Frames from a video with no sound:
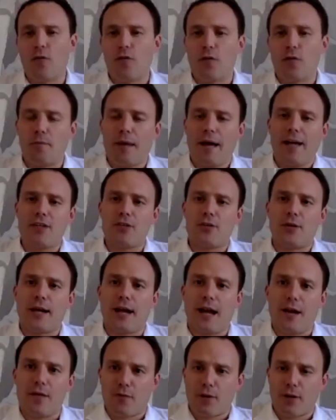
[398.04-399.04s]
and Matt doing
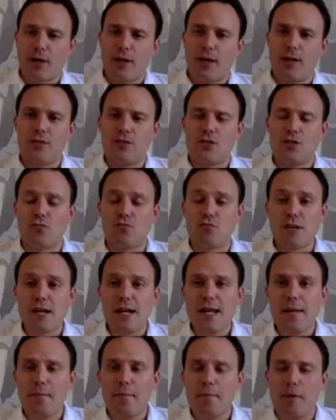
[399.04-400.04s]
Africa, to
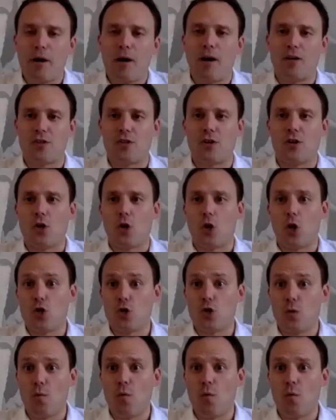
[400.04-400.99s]
really impart our knowledge on